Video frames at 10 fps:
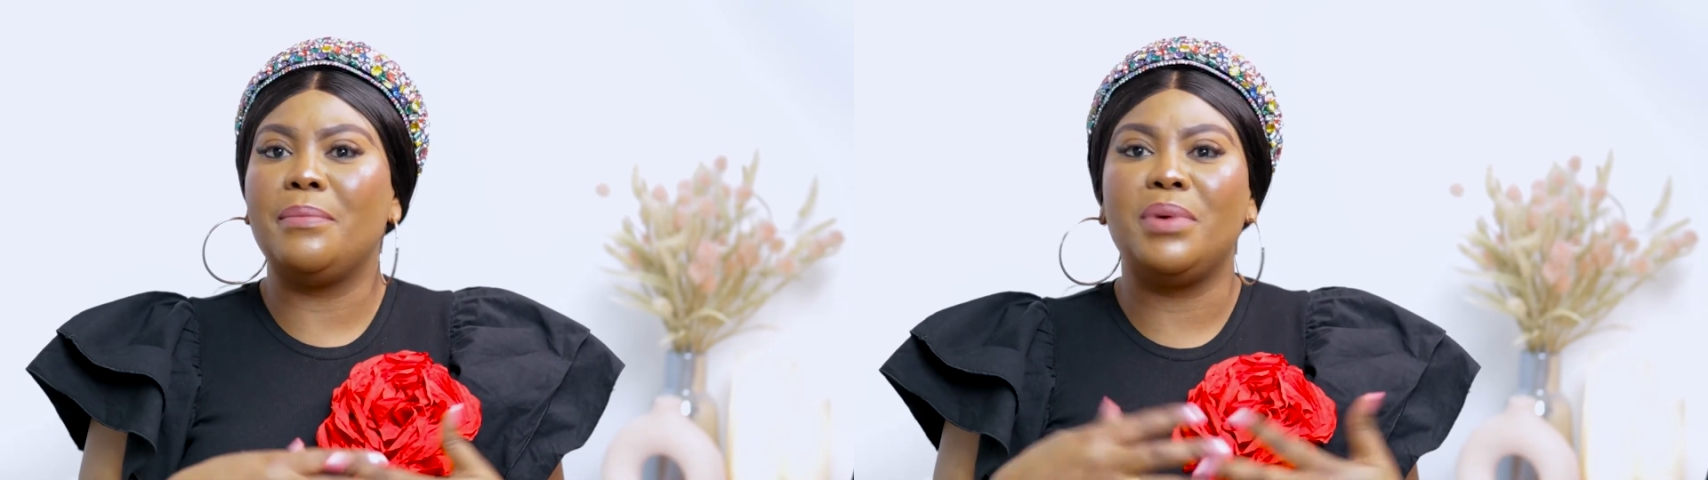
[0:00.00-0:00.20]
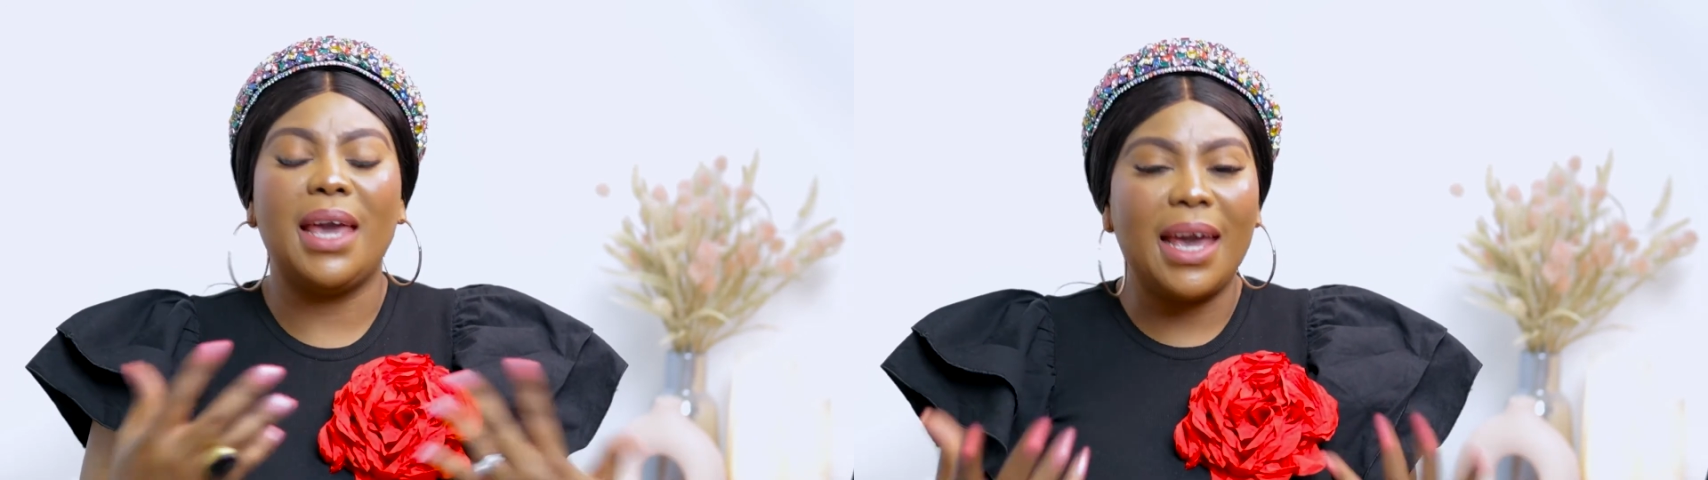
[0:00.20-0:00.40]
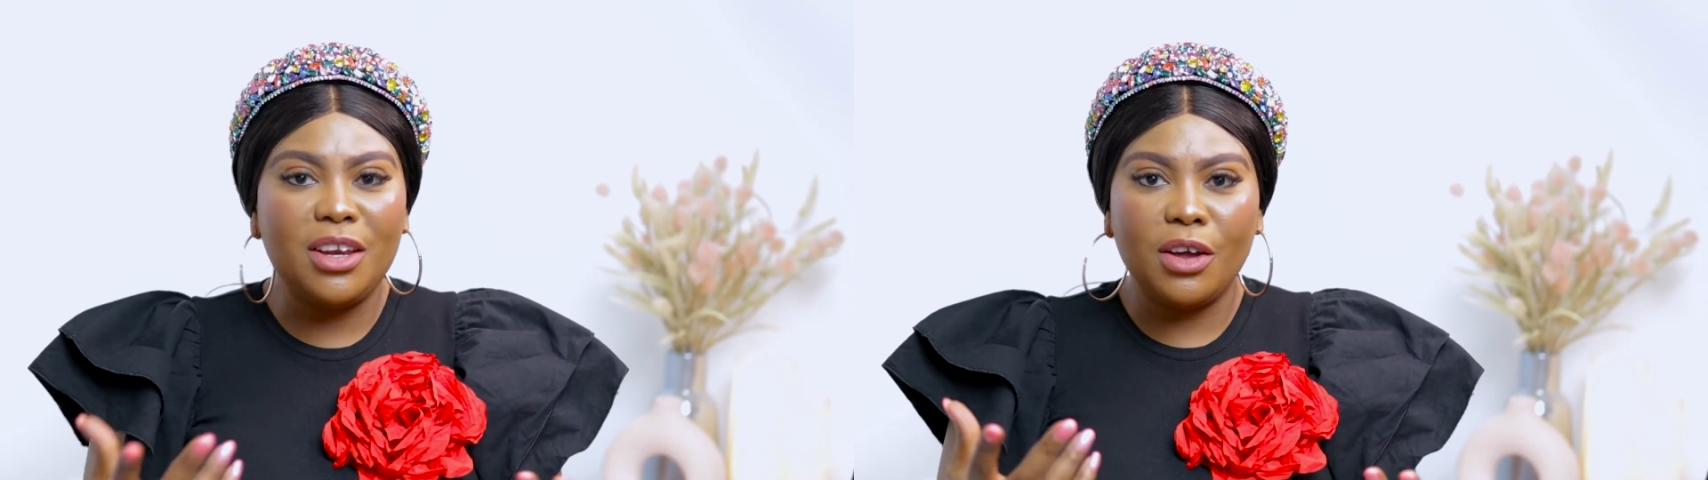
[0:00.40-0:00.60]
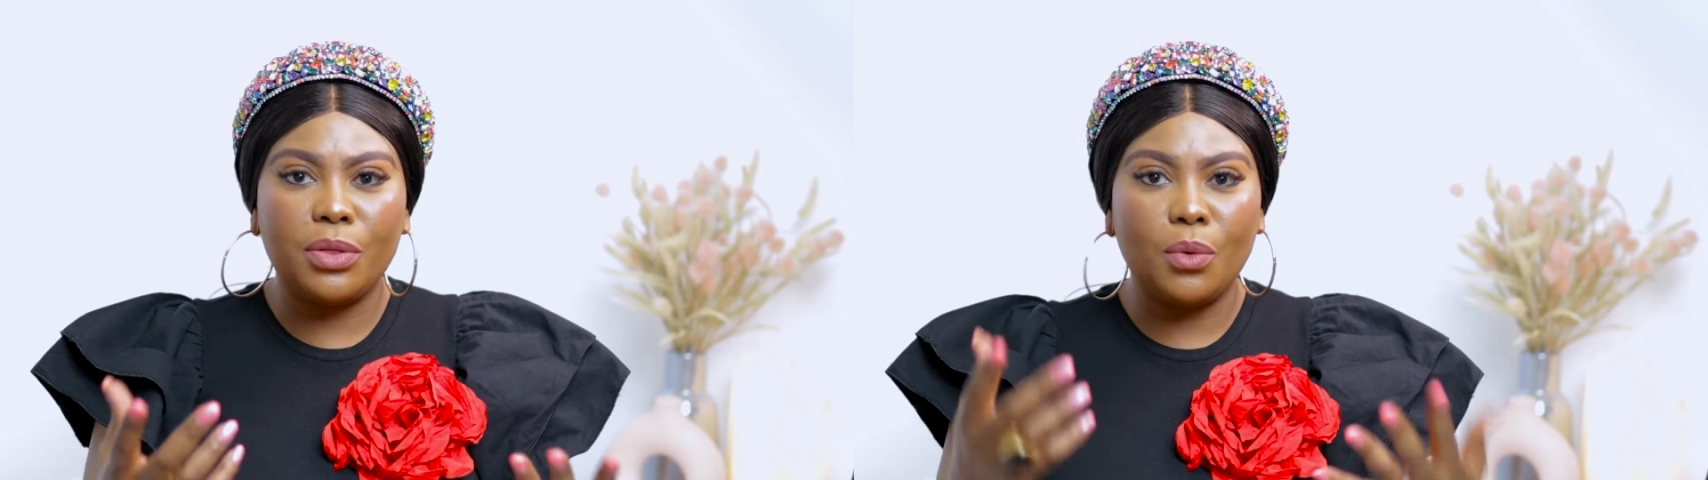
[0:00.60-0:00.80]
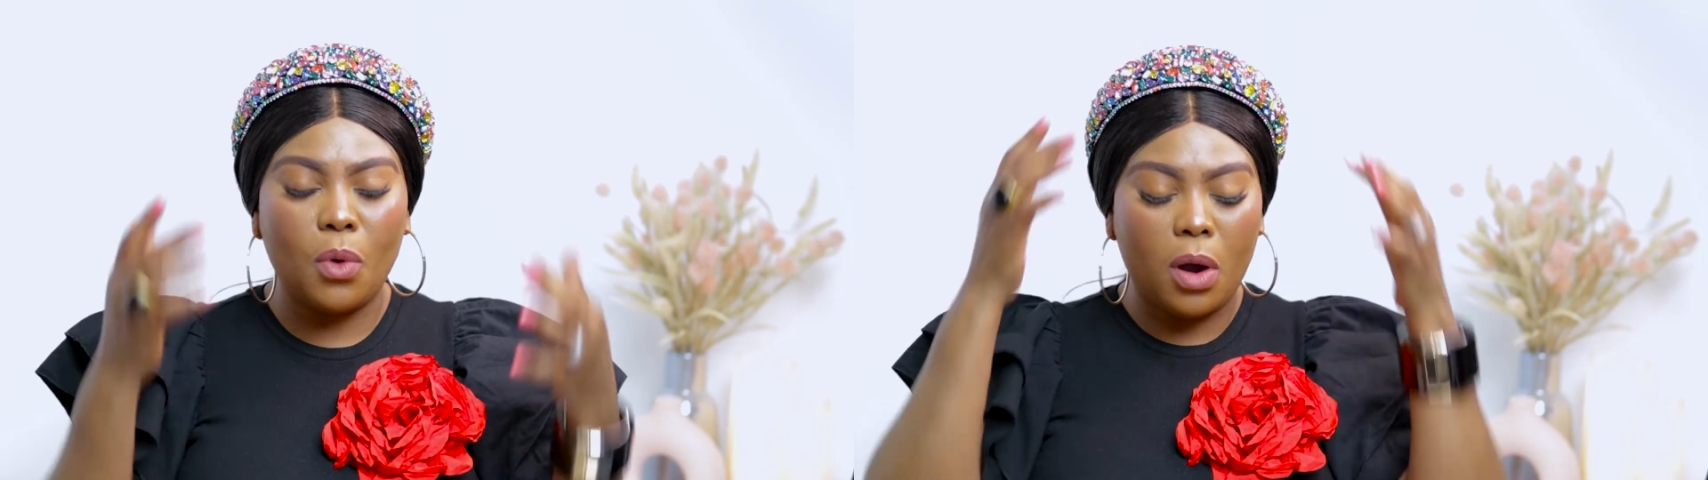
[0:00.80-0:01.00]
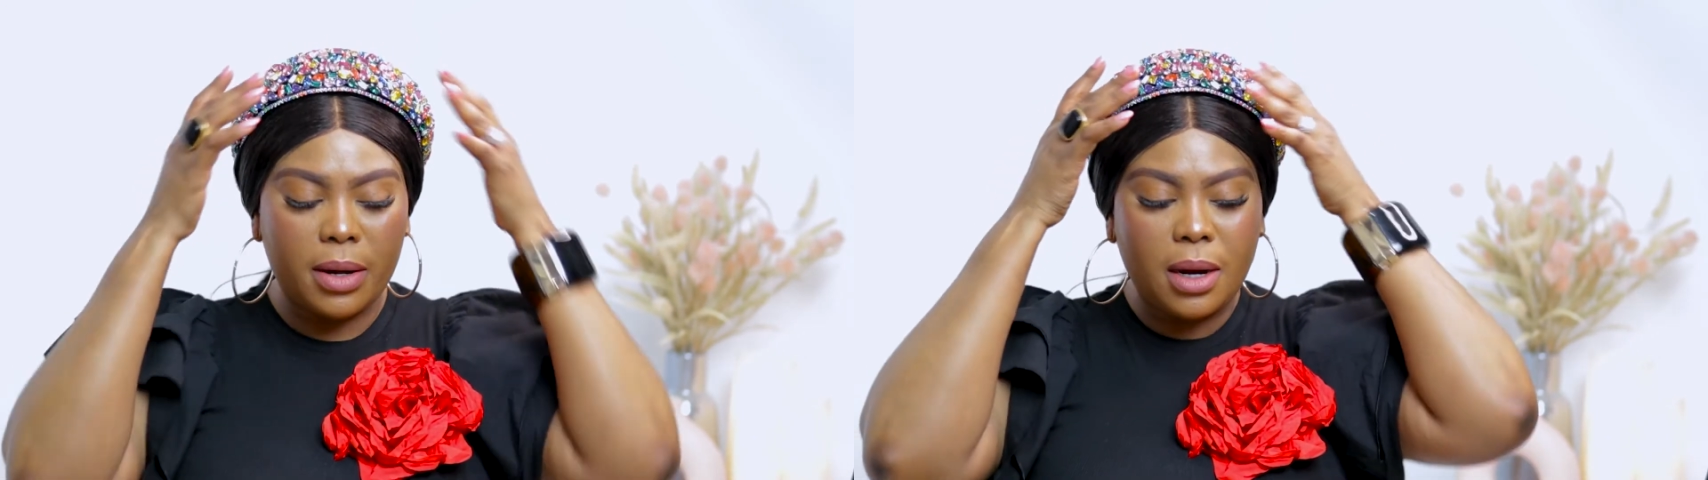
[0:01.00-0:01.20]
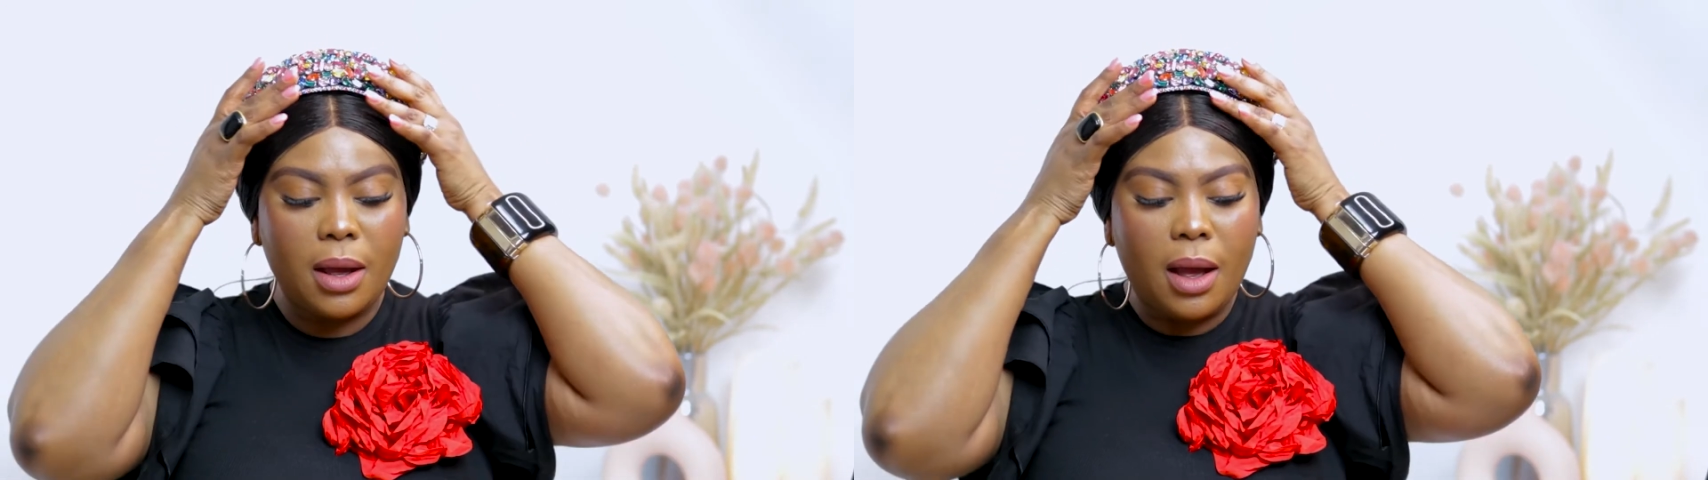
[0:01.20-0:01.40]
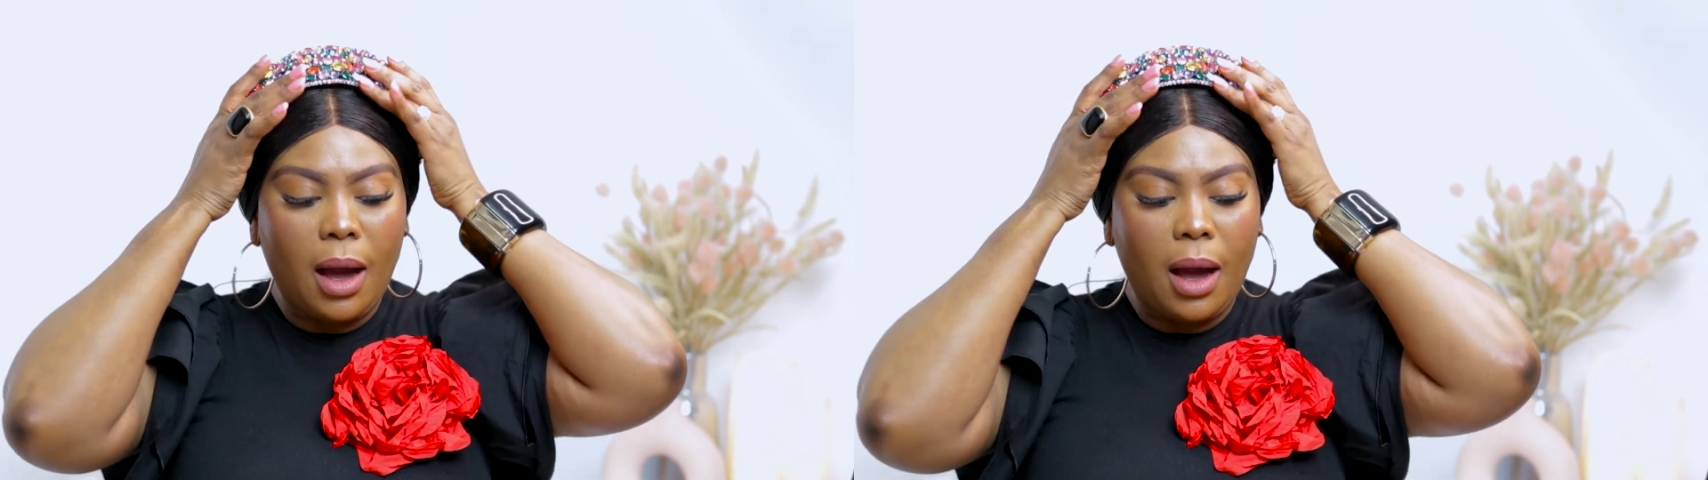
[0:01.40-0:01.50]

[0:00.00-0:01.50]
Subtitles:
be any other one,